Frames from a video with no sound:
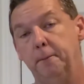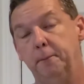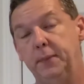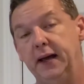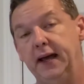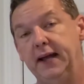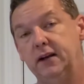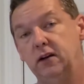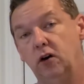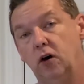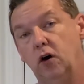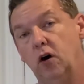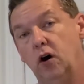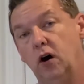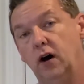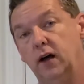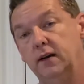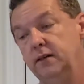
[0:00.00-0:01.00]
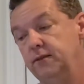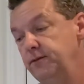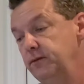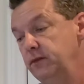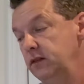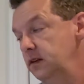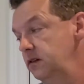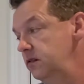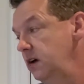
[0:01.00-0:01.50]
bake
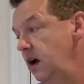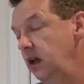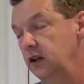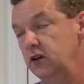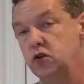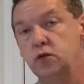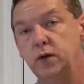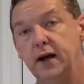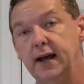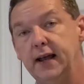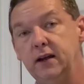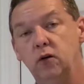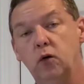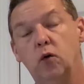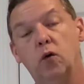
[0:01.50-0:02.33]
on the solid tray,